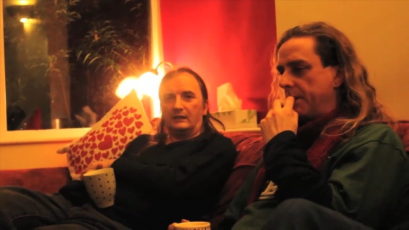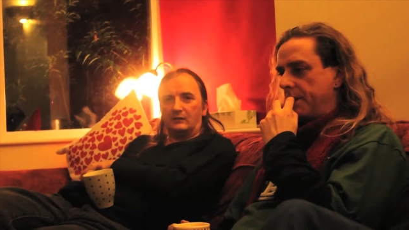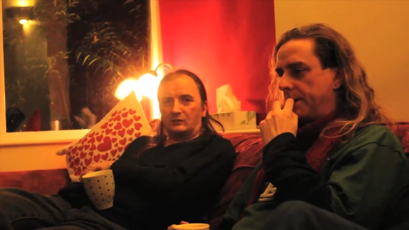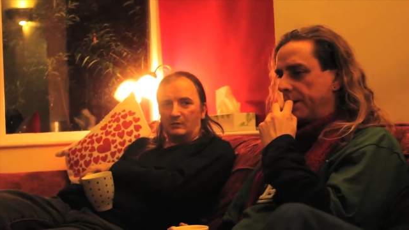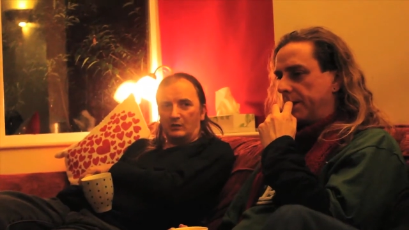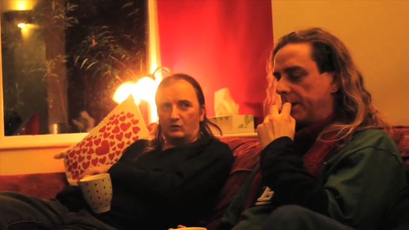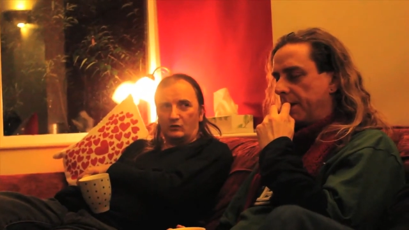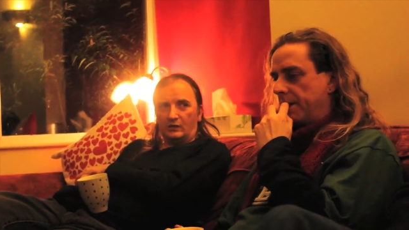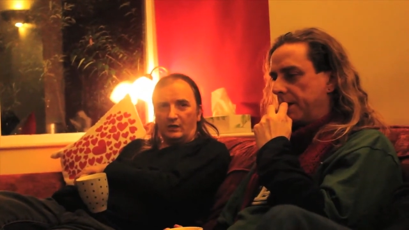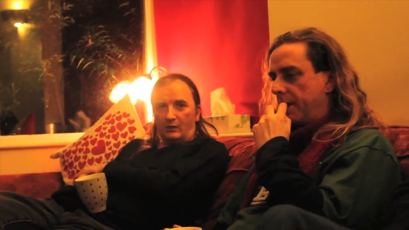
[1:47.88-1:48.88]
Speaker 1: it's something you
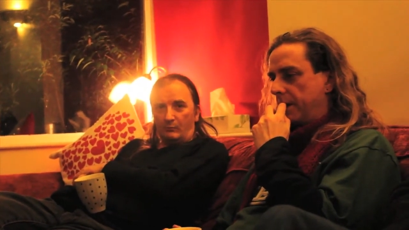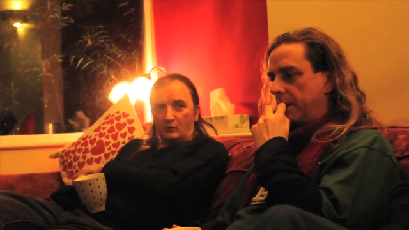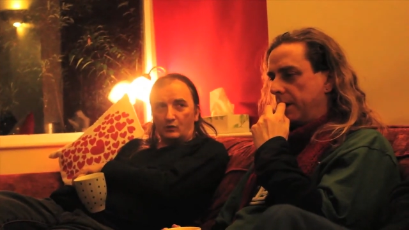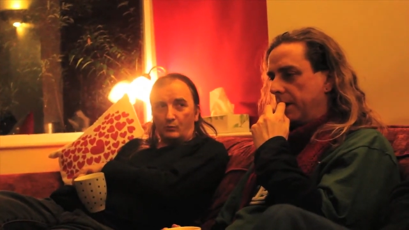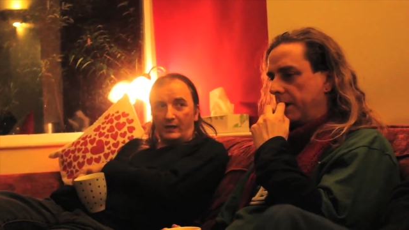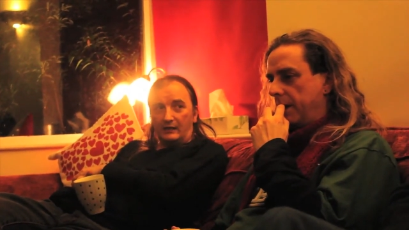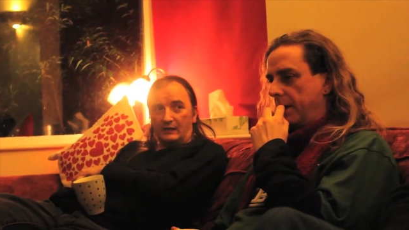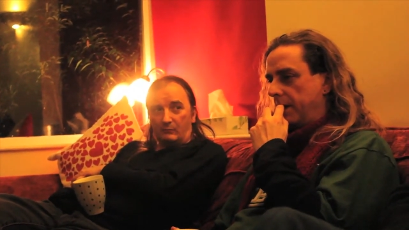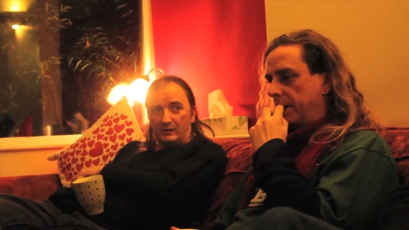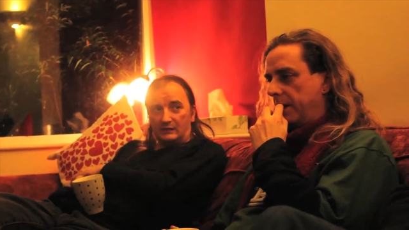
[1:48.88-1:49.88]
just we just went
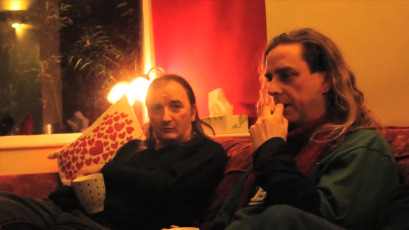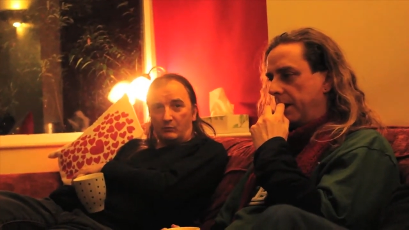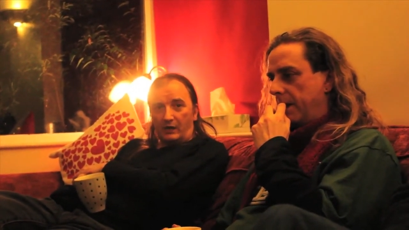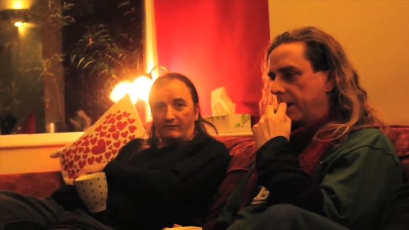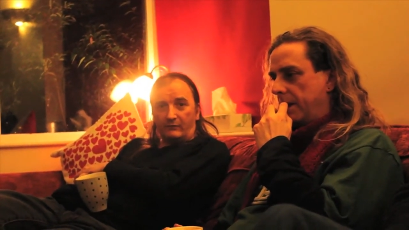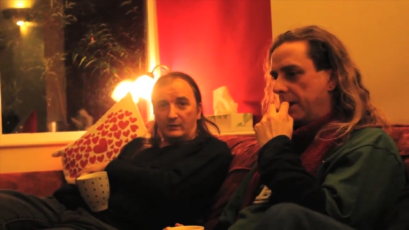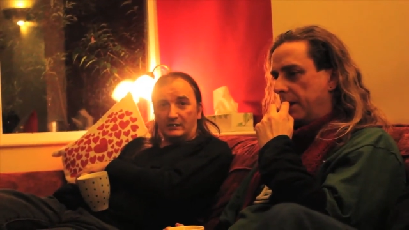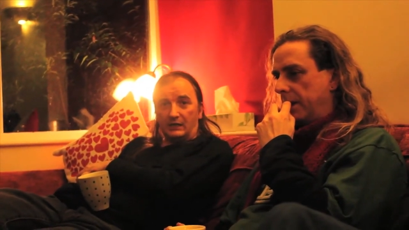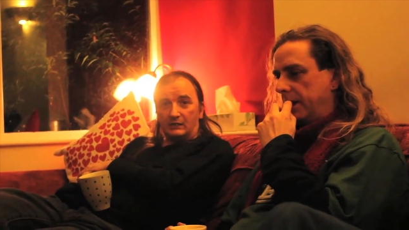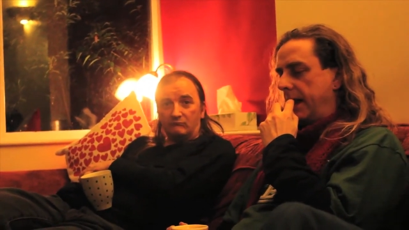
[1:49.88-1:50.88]
in and we did whatever we
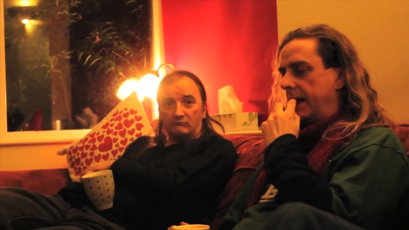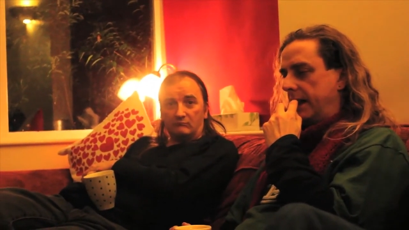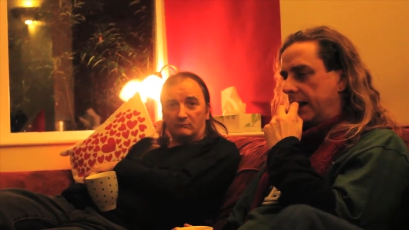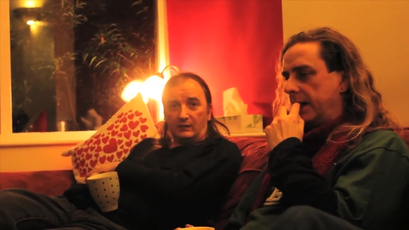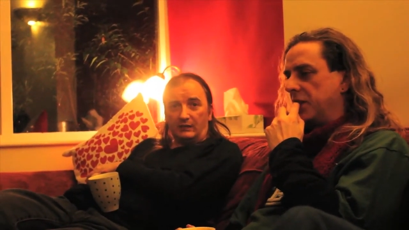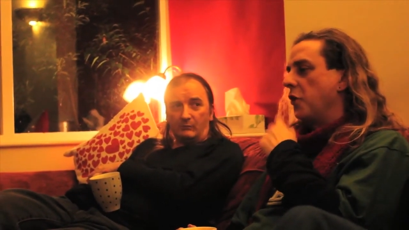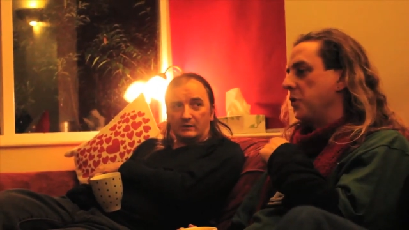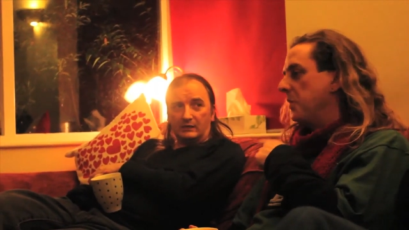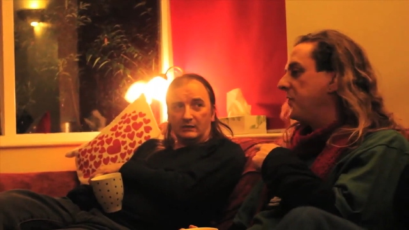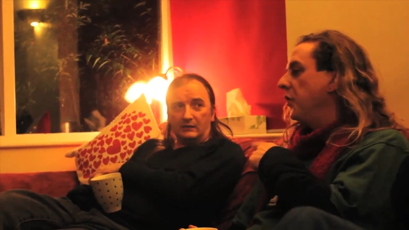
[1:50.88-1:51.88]
did.
Speaker 2: As long
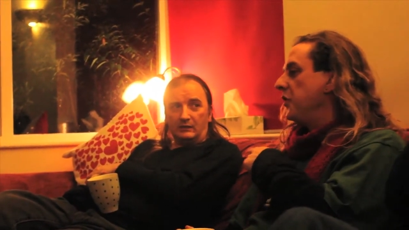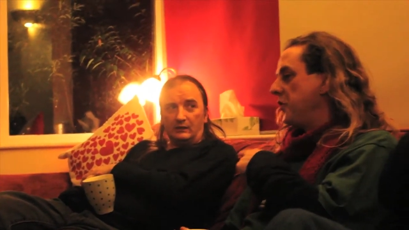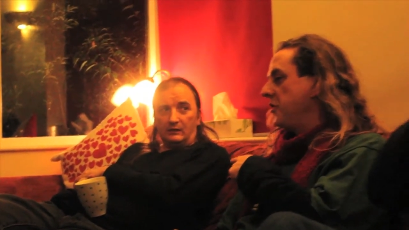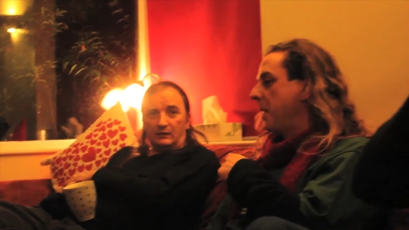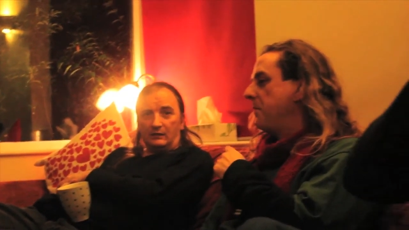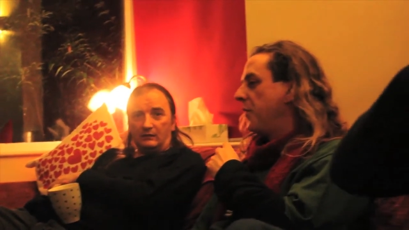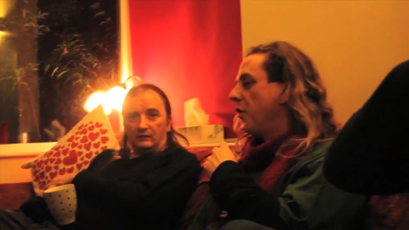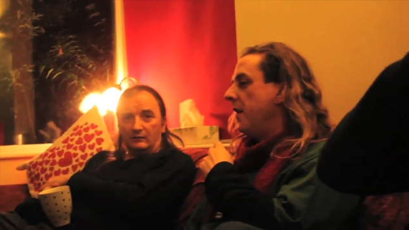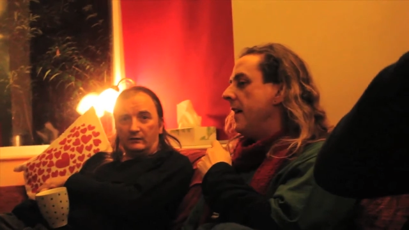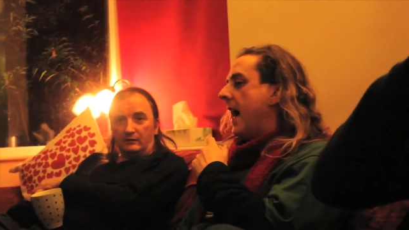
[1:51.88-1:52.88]
as it was fun, as you said
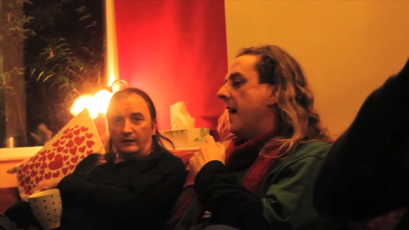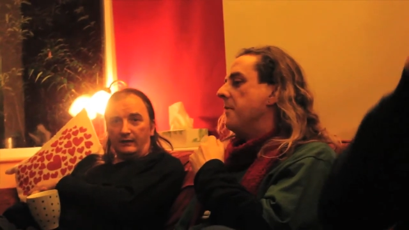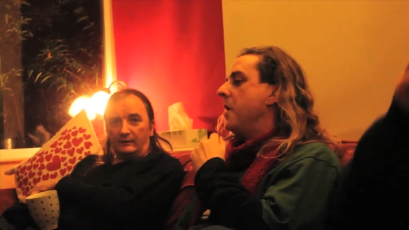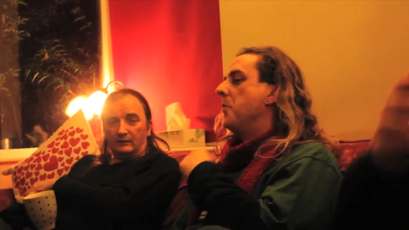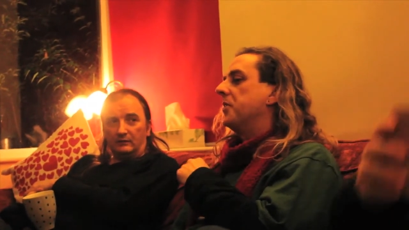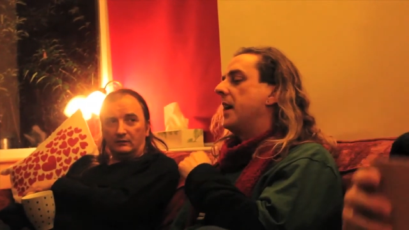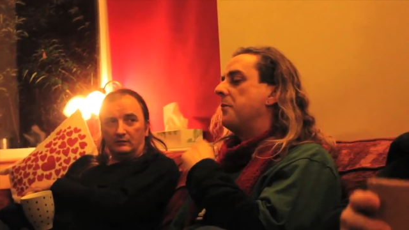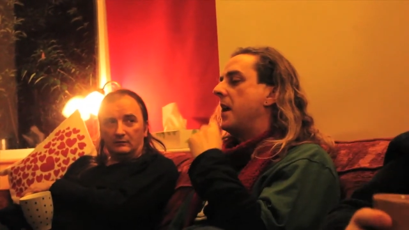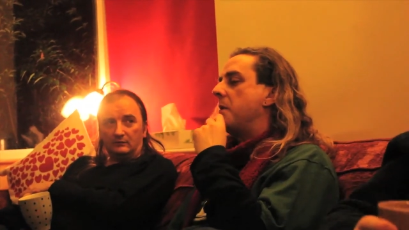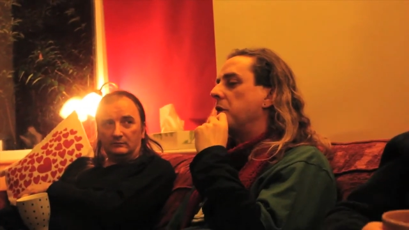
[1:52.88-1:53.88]
before, yeah. and we always said
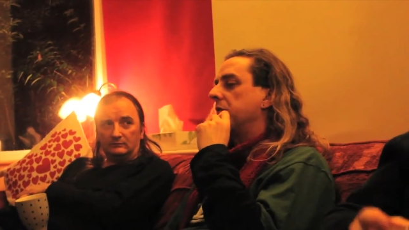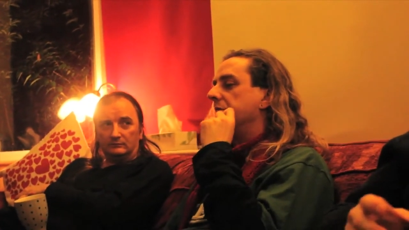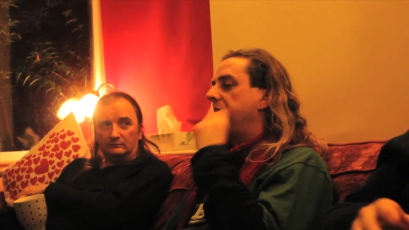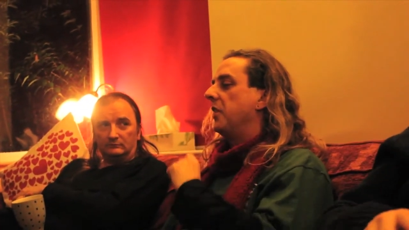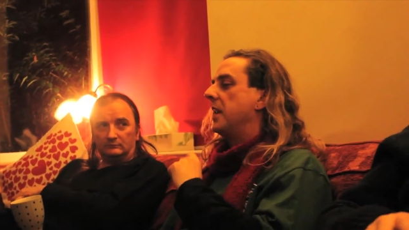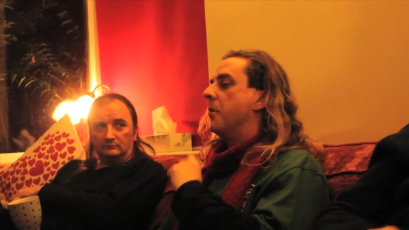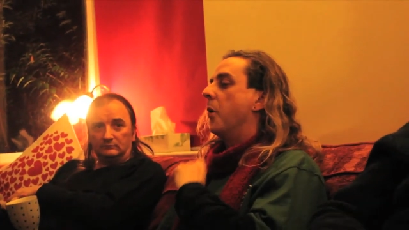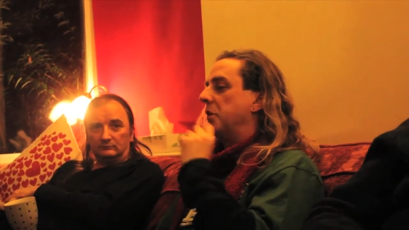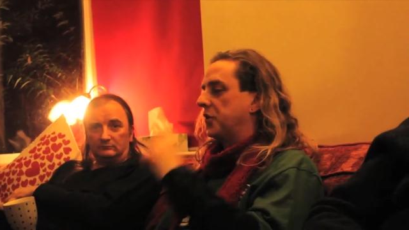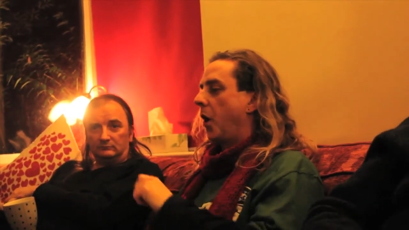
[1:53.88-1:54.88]
when it wasn't fun
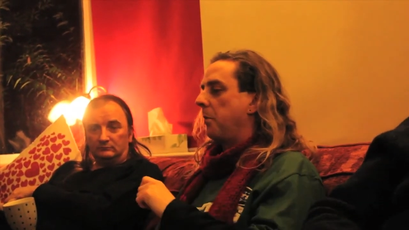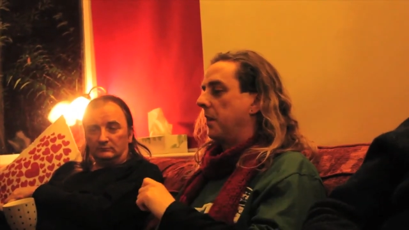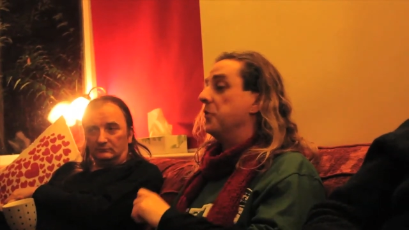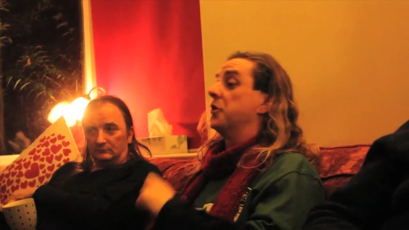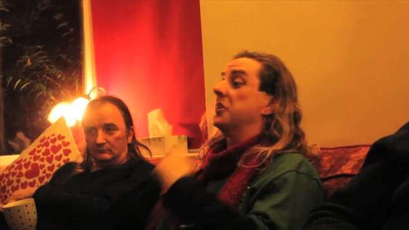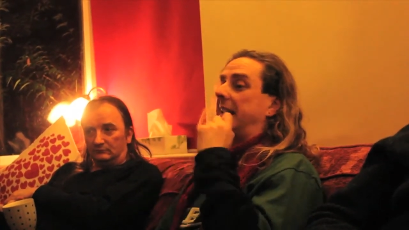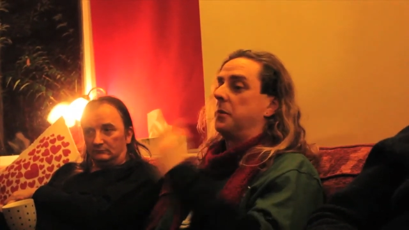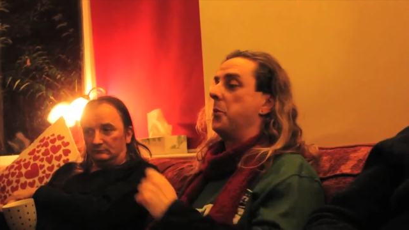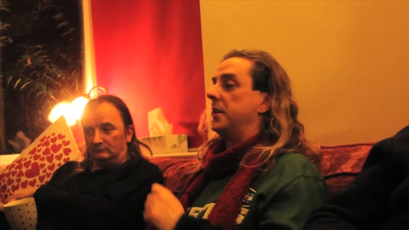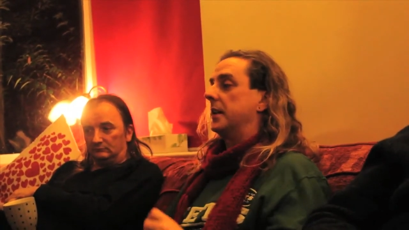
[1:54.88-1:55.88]
anymore, we'd stop, and that's
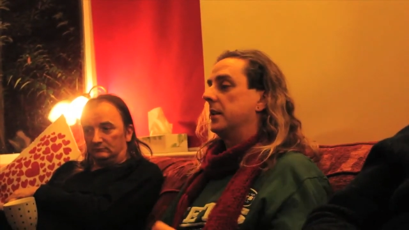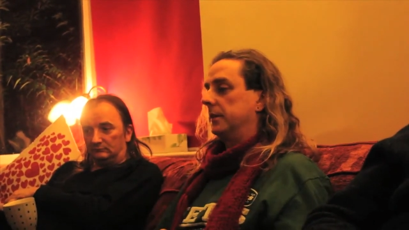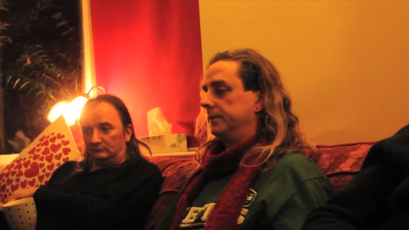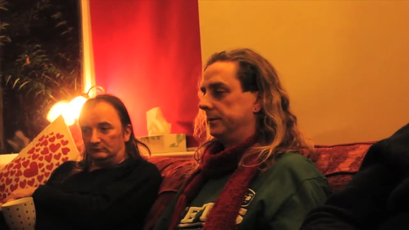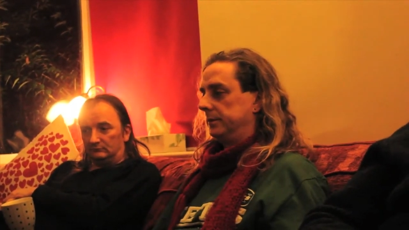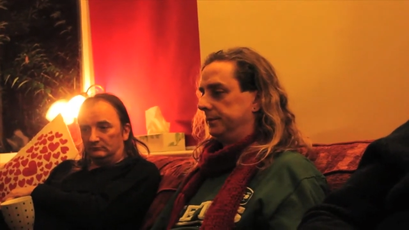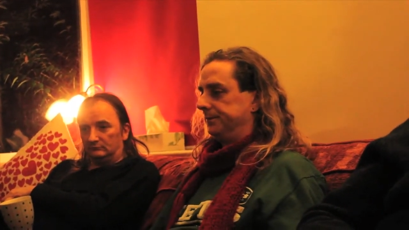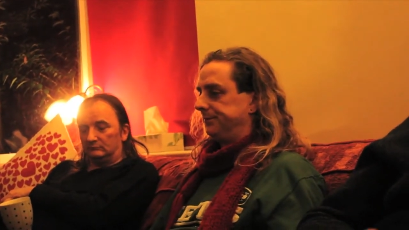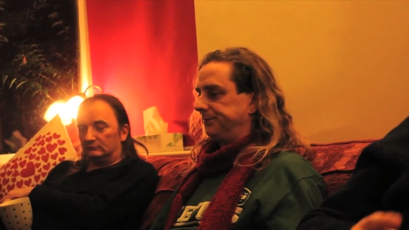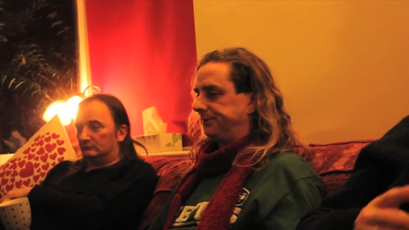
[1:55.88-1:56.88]
exactly what we did.
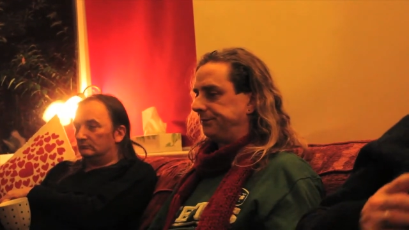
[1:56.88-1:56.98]
Mm.